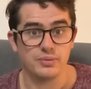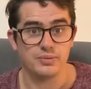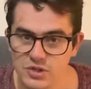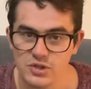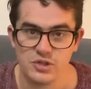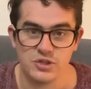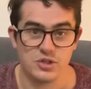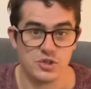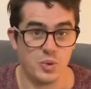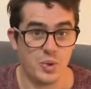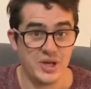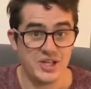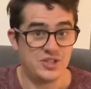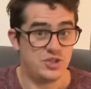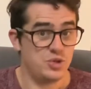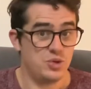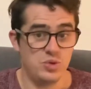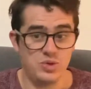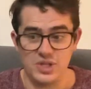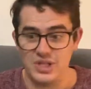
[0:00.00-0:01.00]
So I
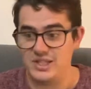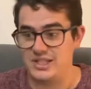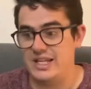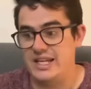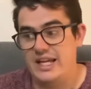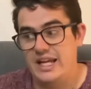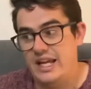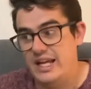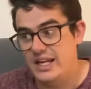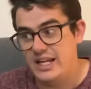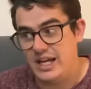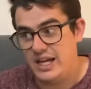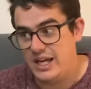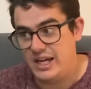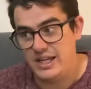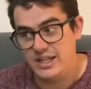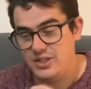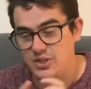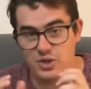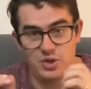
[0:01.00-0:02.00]
do this and
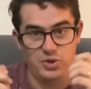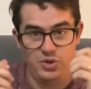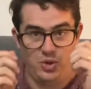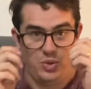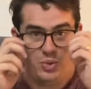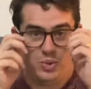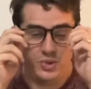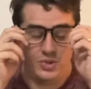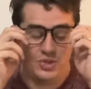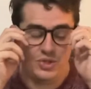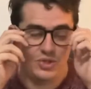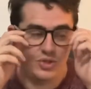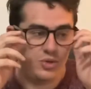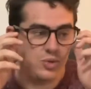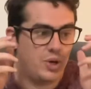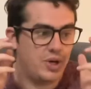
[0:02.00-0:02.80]
I don't know what to do.